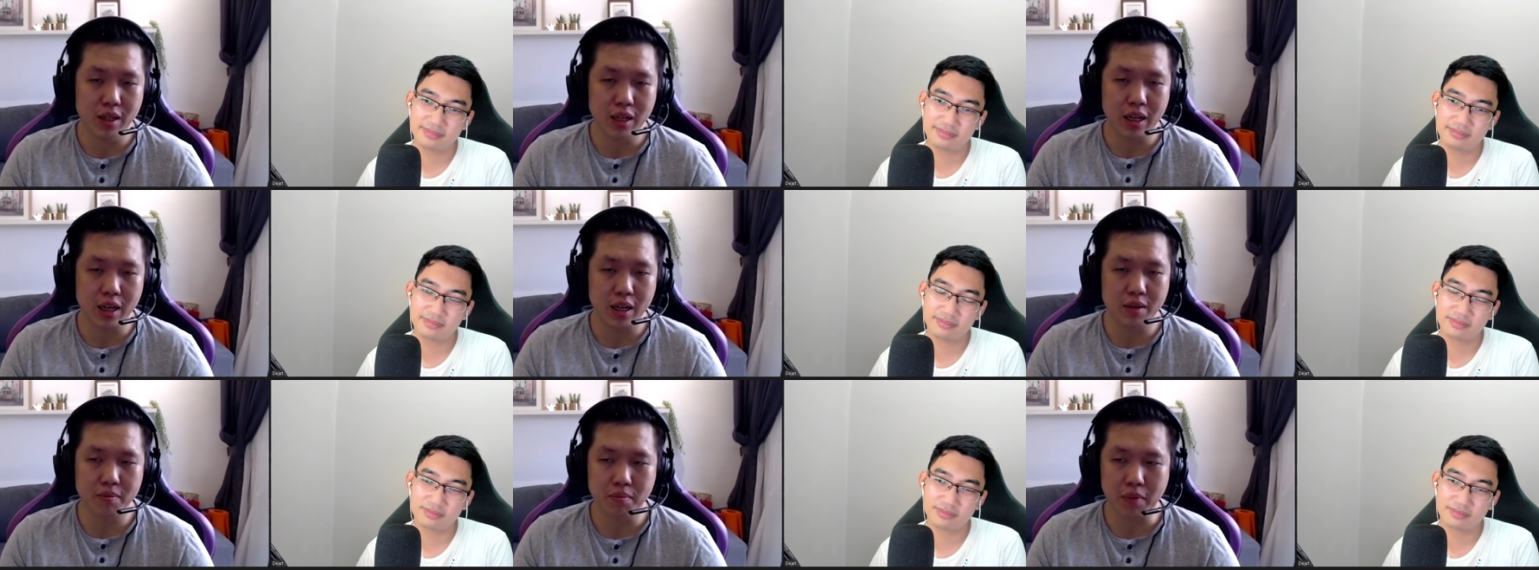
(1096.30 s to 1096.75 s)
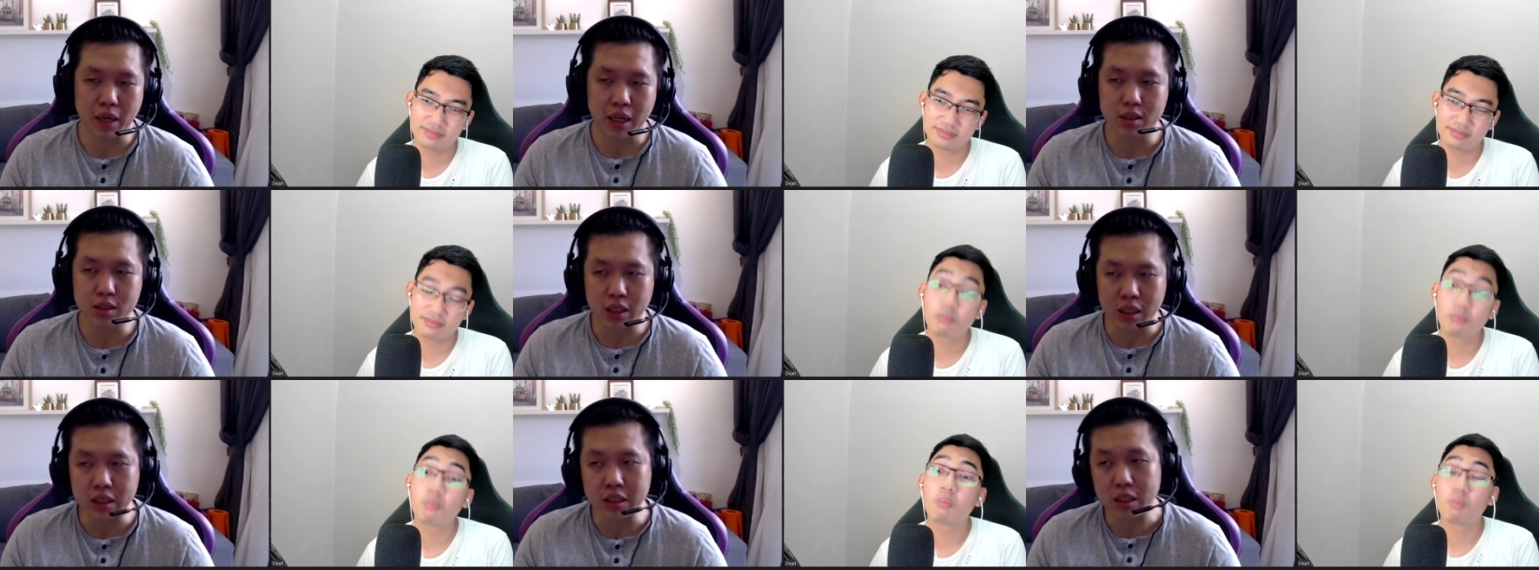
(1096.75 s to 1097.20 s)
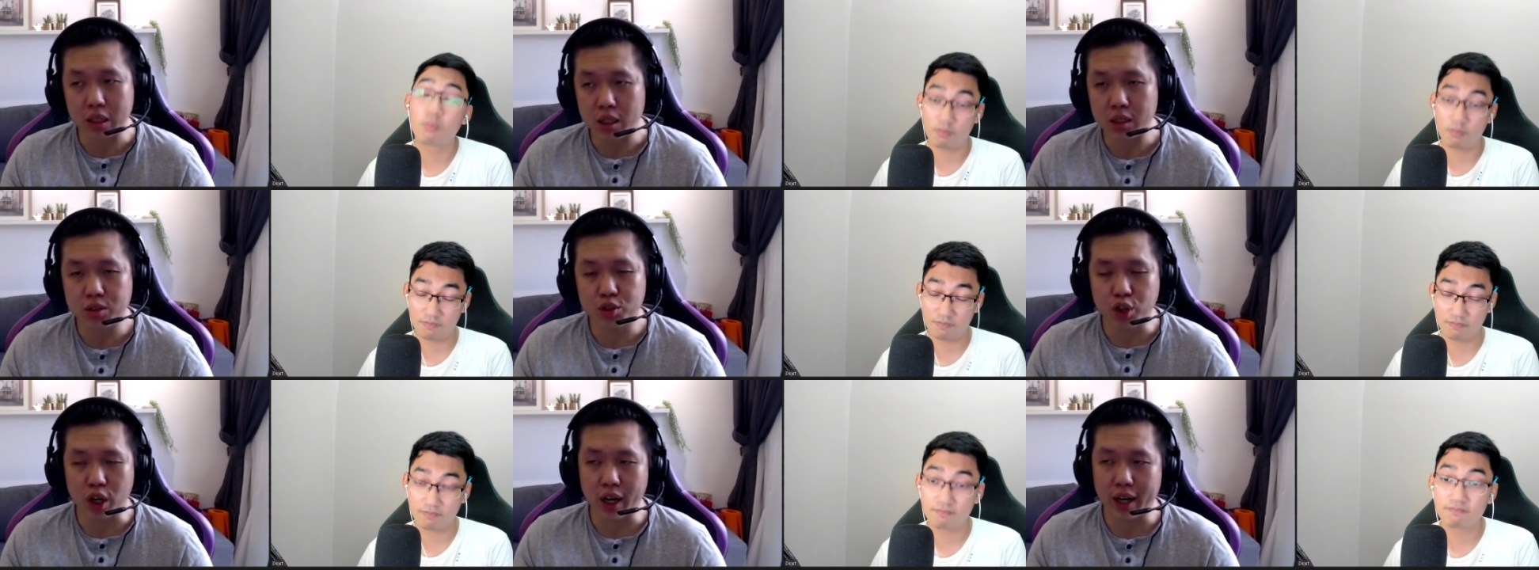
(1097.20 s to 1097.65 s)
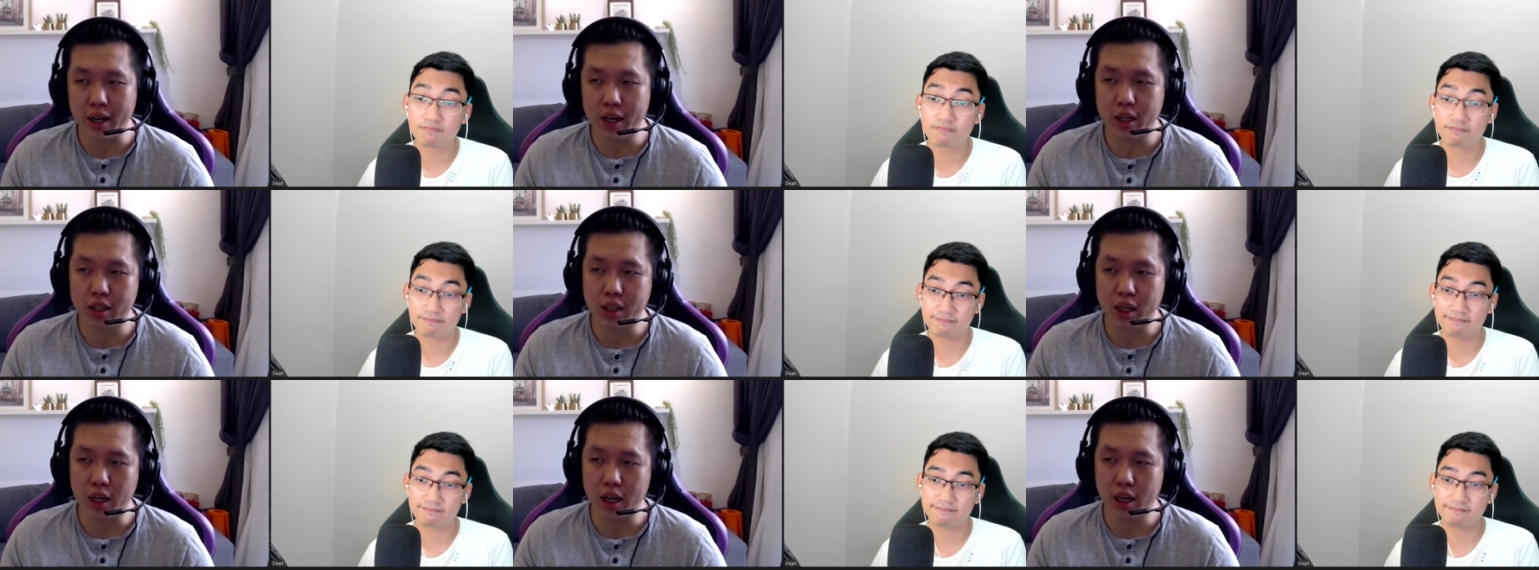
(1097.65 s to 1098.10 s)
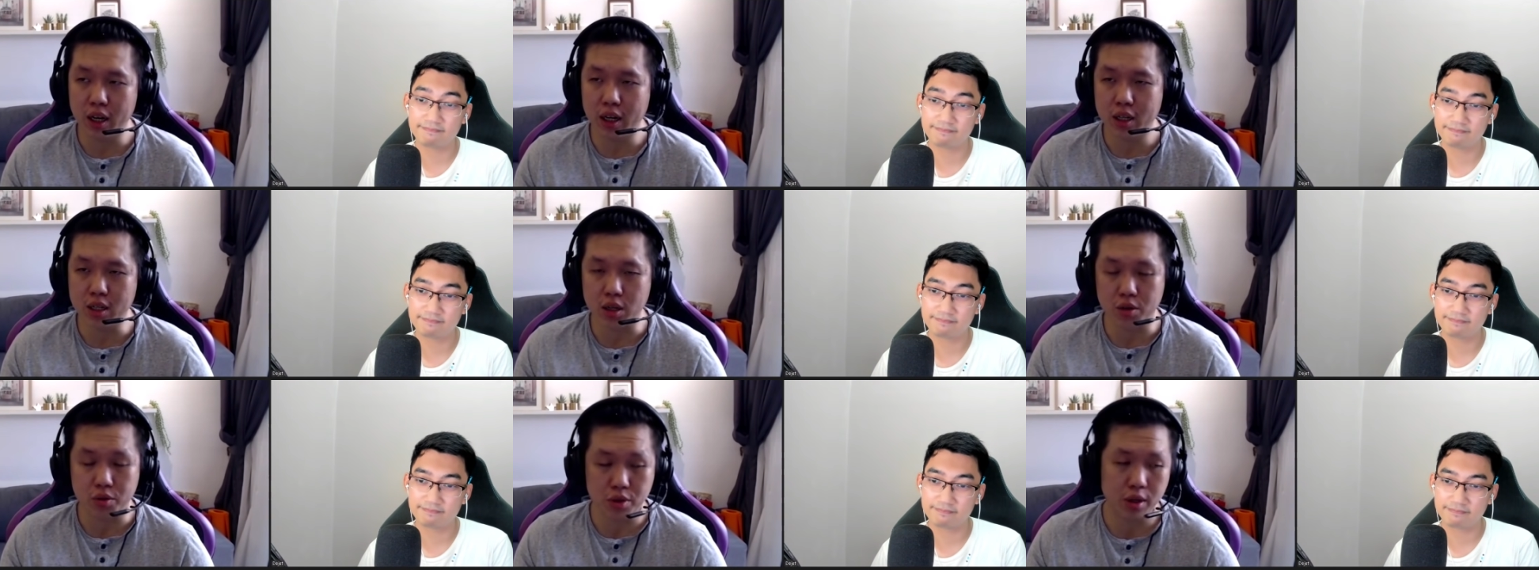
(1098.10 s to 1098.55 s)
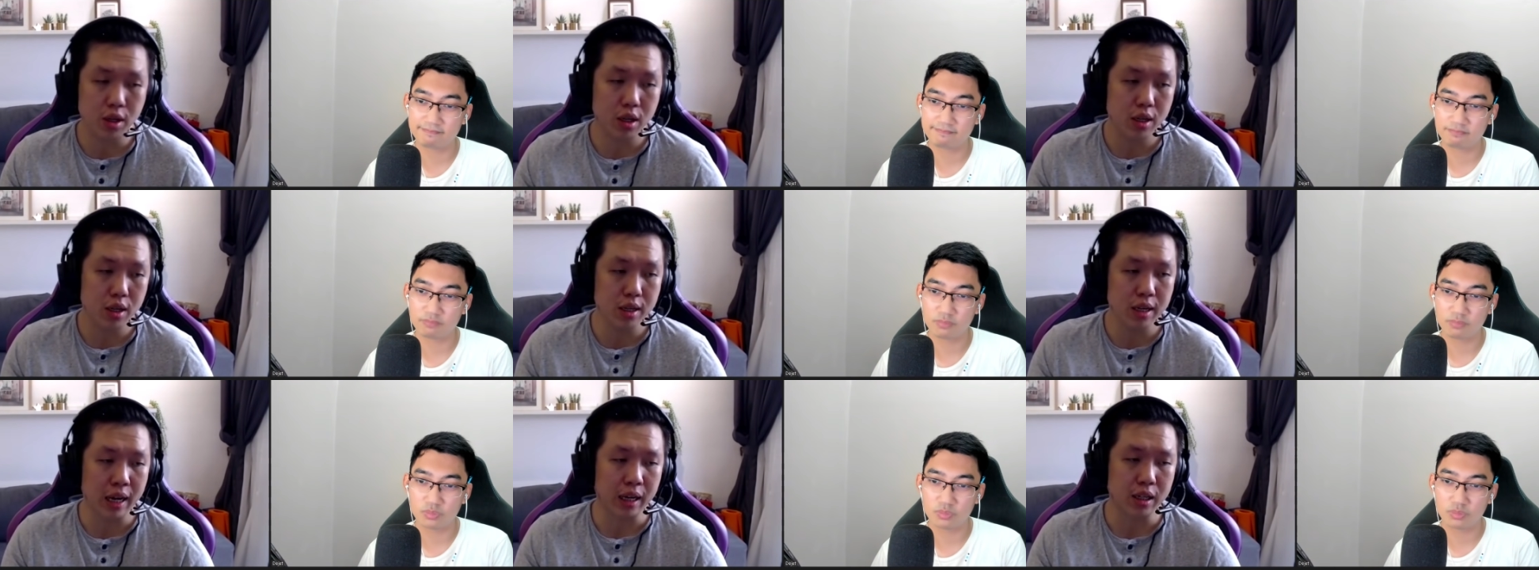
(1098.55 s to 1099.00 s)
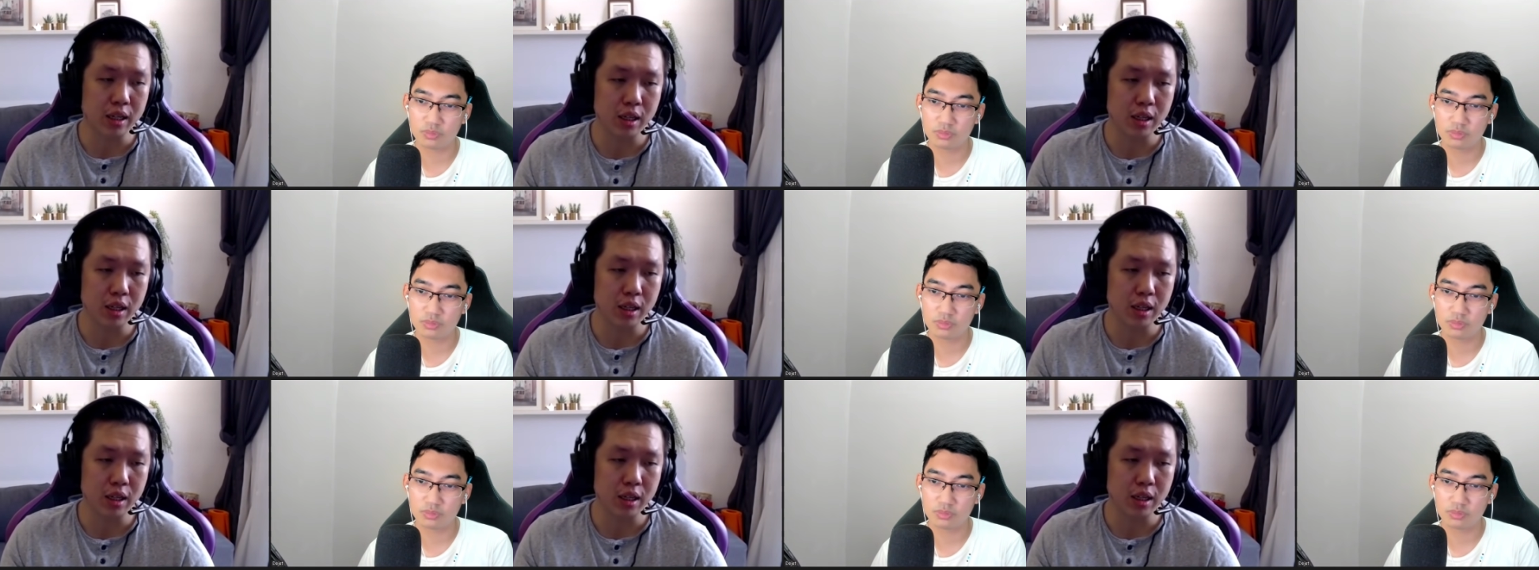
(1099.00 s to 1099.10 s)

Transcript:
Speaker 1: and but in in China they they treat it like